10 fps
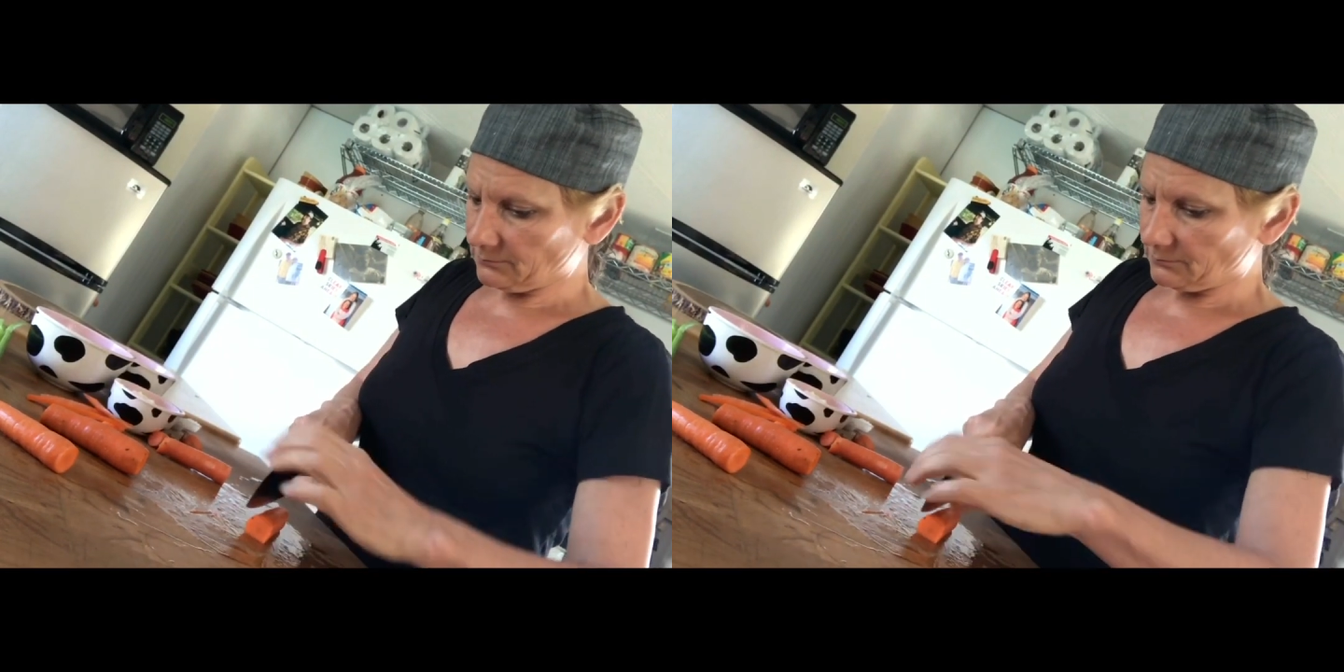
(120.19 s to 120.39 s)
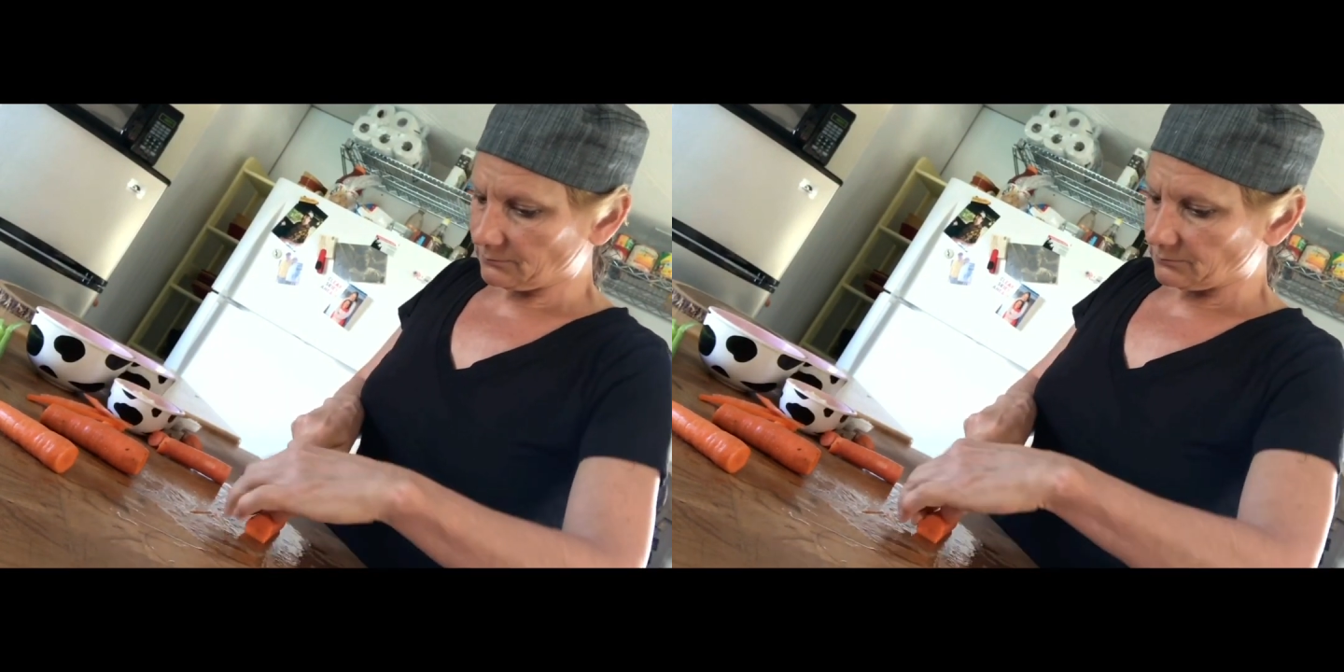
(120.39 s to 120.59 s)
you
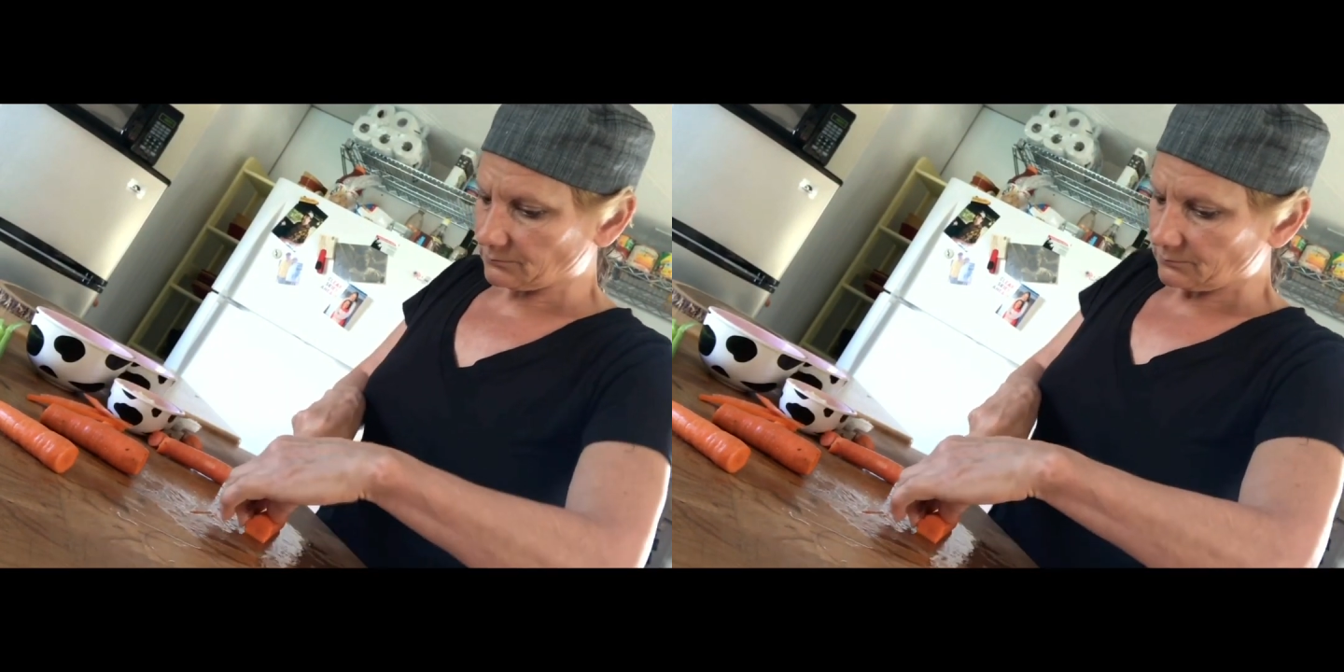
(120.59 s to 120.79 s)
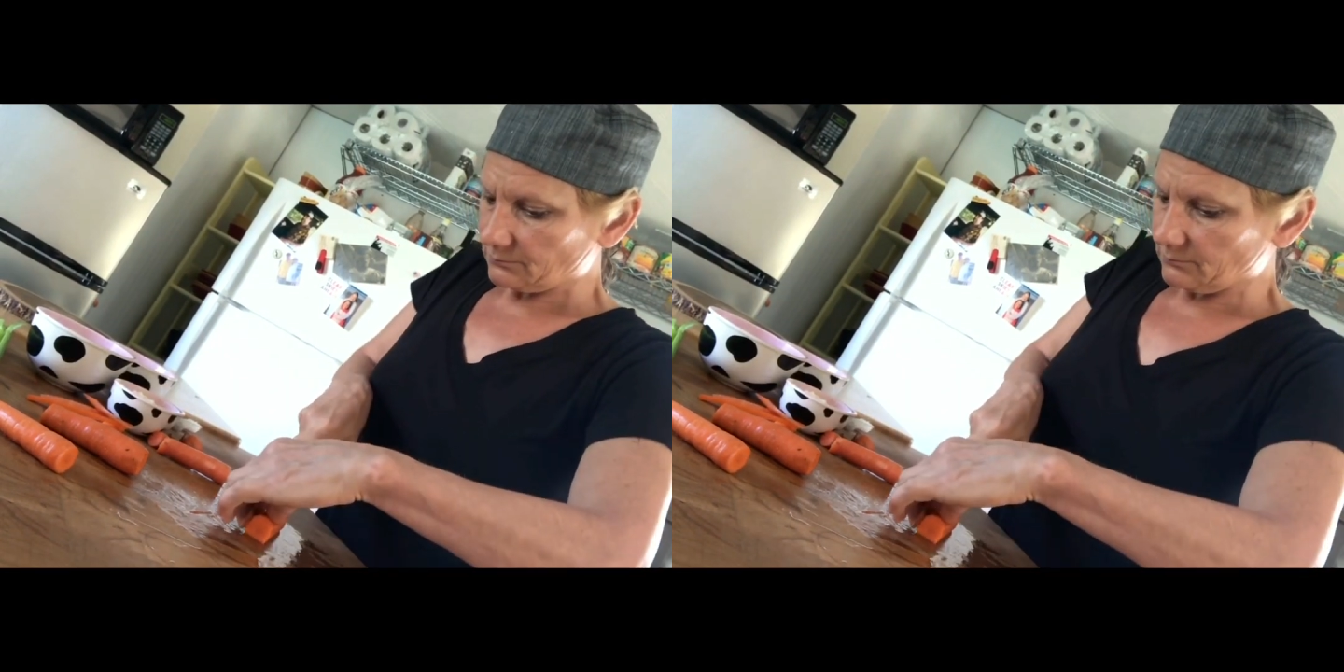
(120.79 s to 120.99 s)
cut it
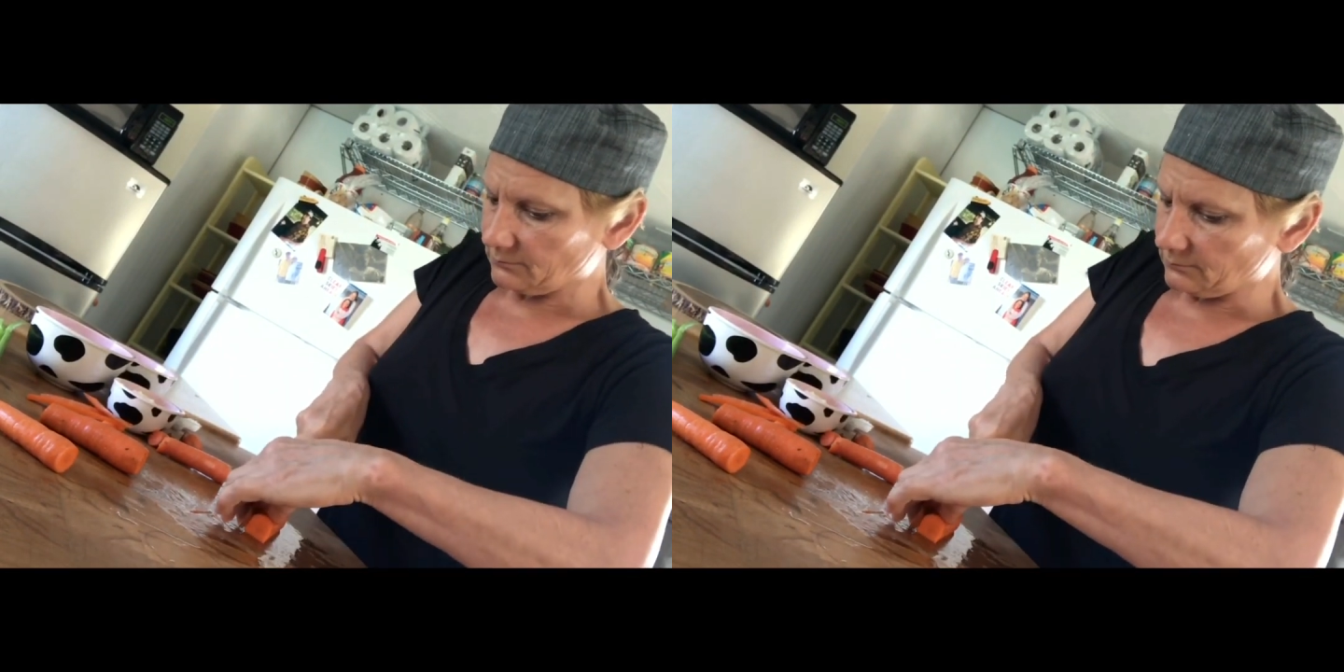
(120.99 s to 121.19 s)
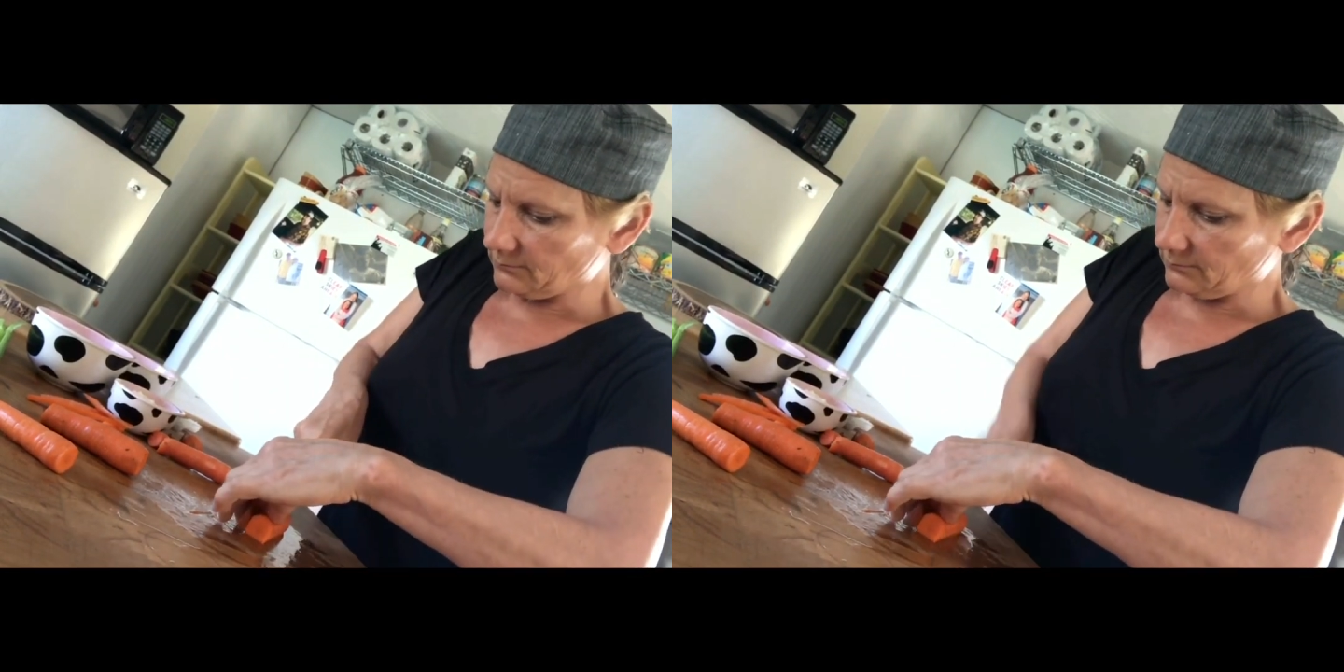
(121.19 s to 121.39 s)

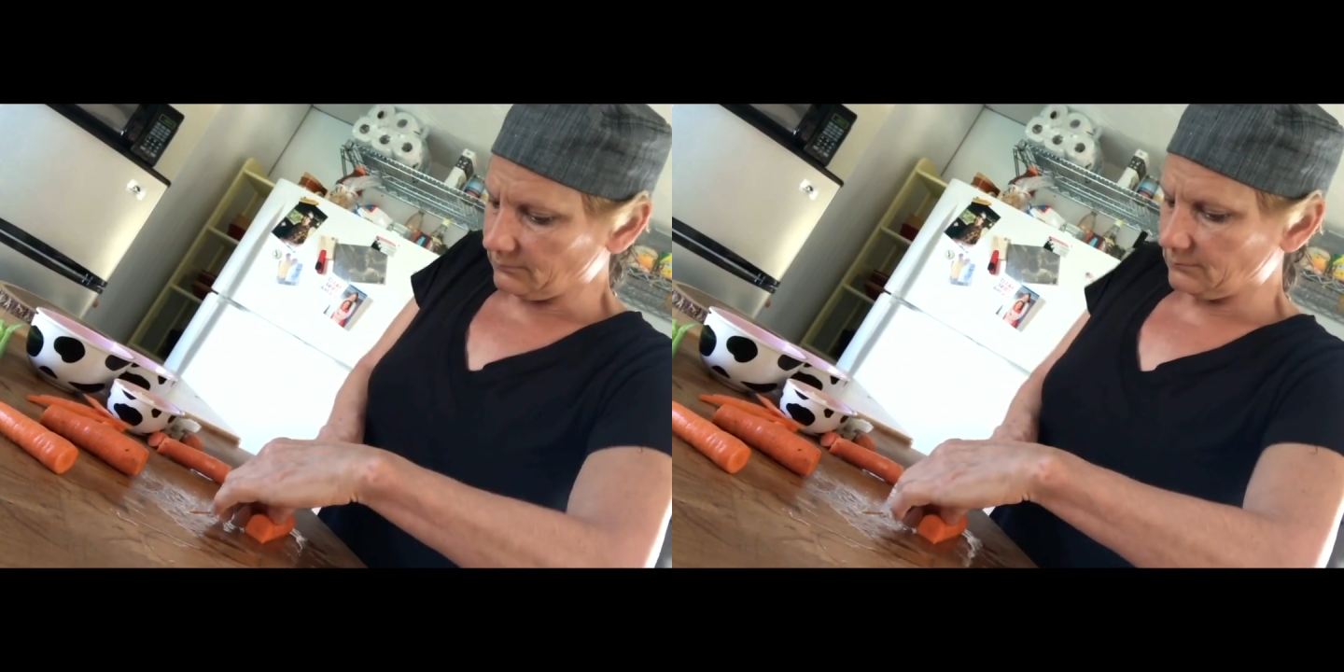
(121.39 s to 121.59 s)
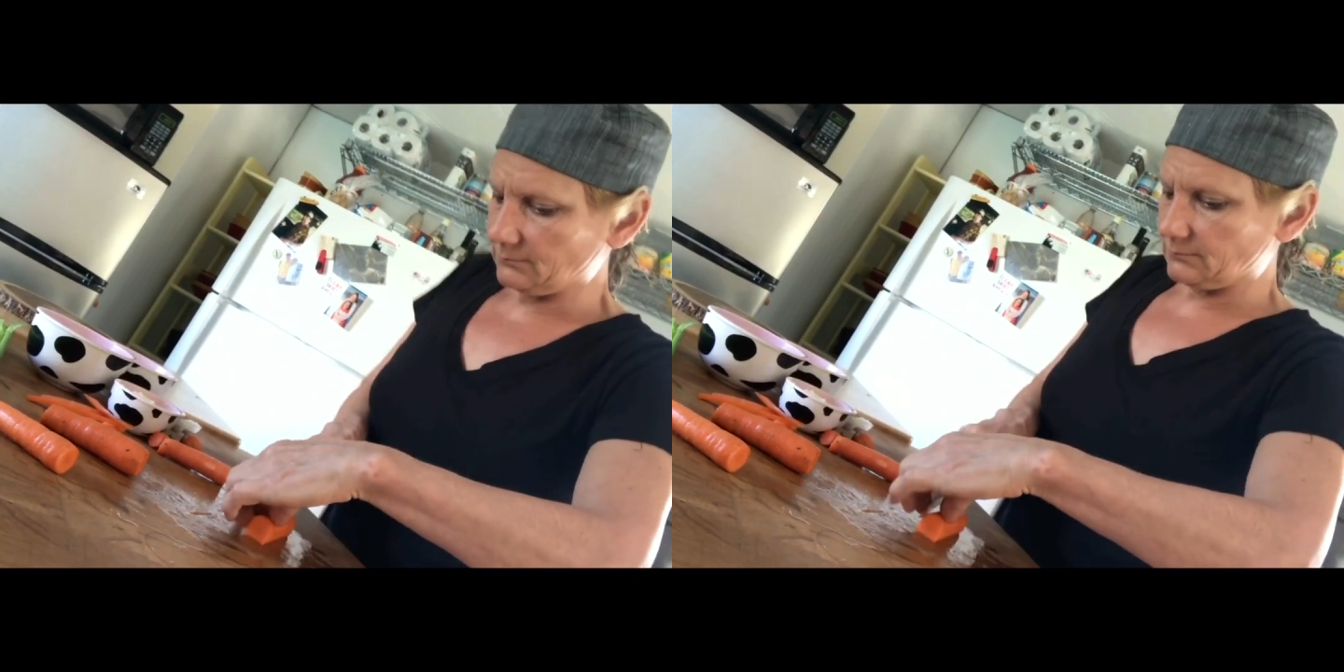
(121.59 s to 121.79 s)
again,
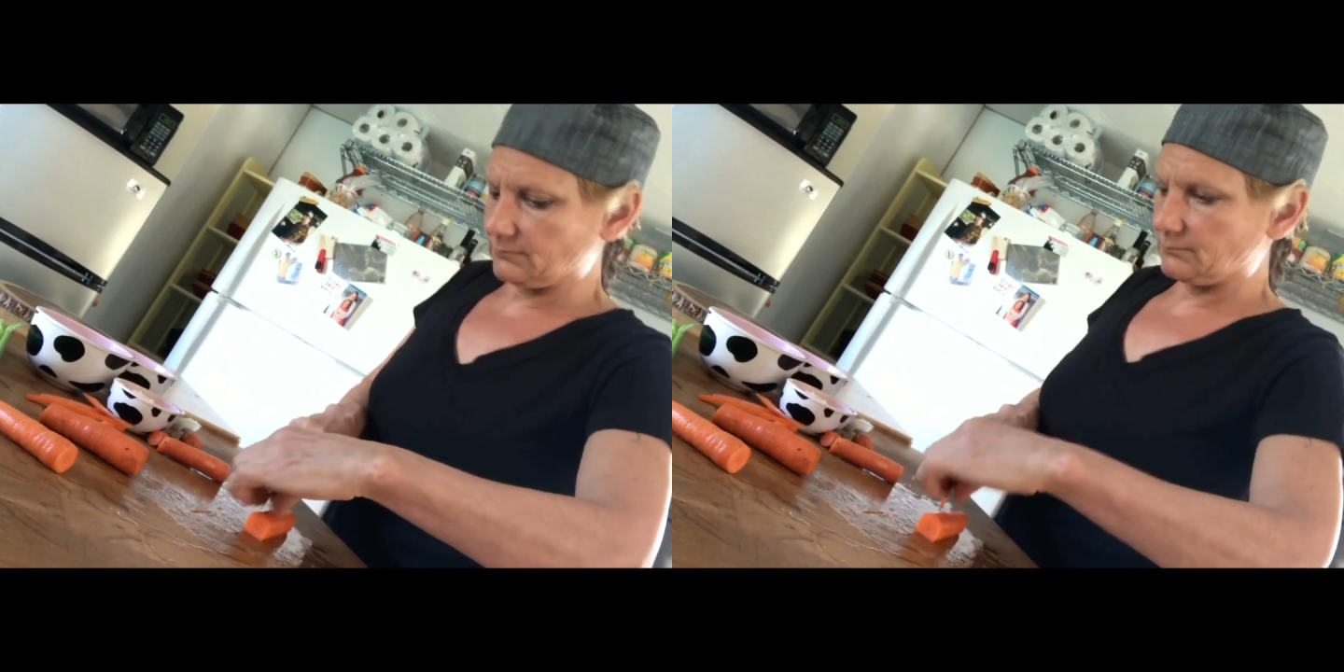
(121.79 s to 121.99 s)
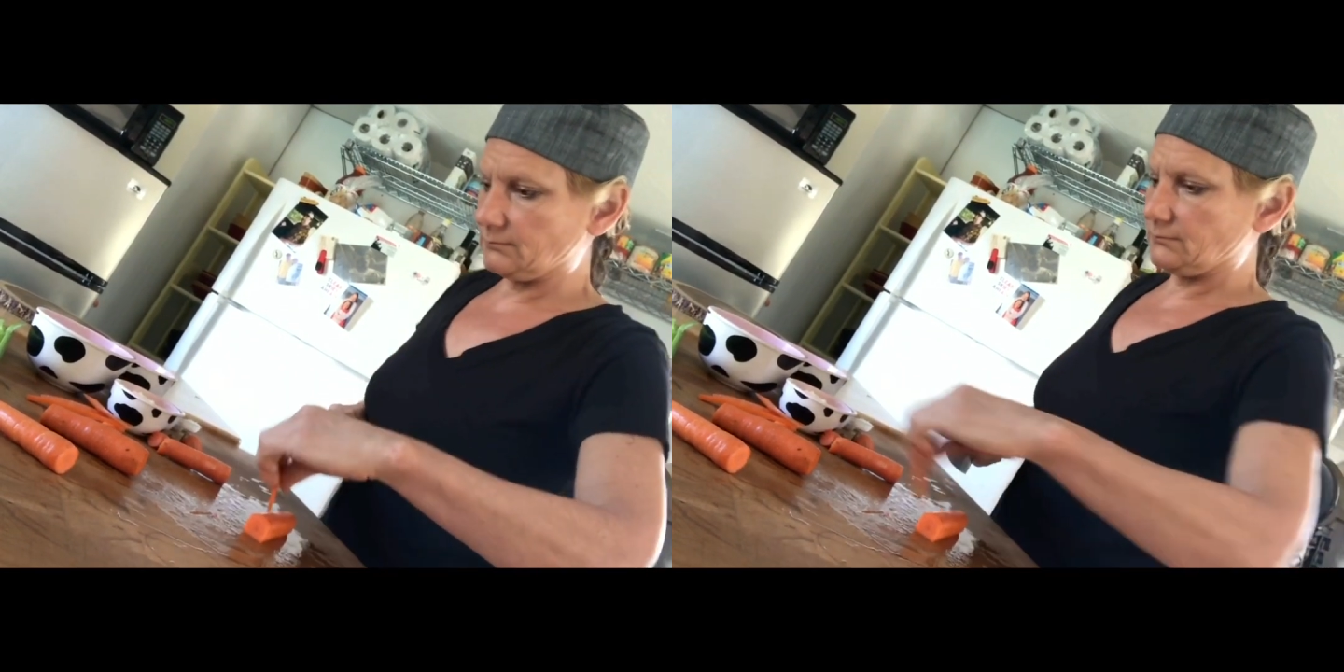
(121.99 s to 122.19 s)
then you
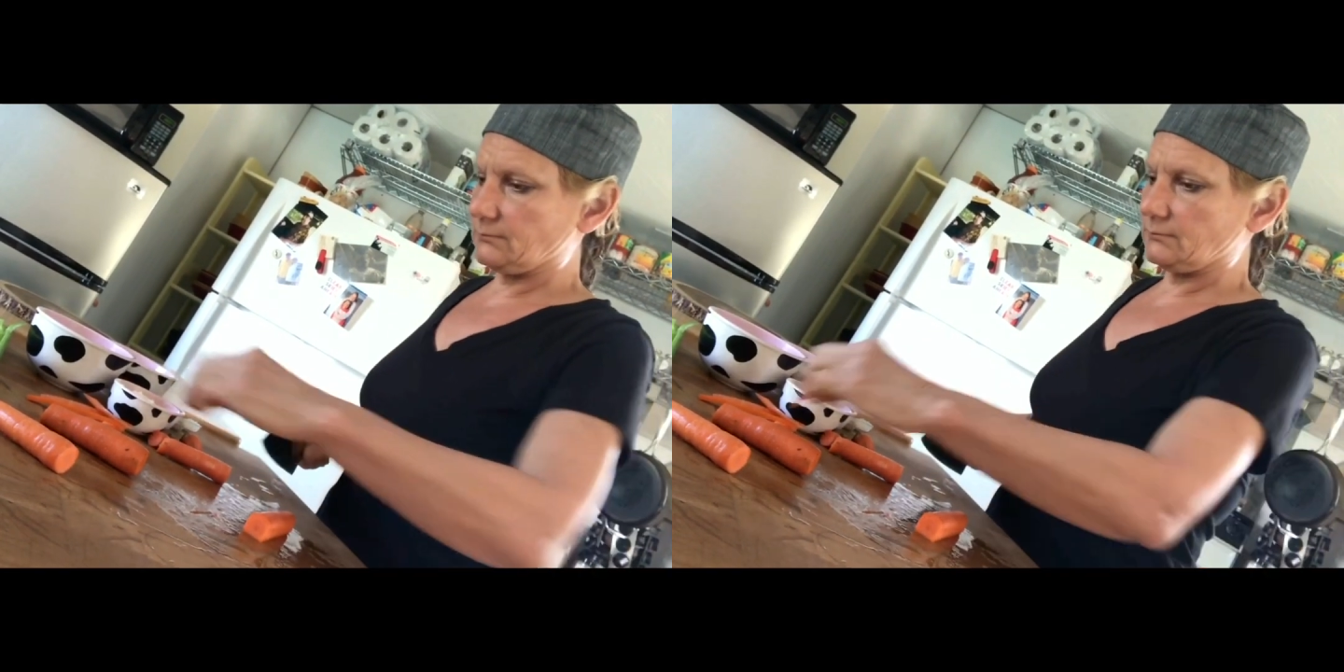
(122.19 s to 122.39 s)
get a nice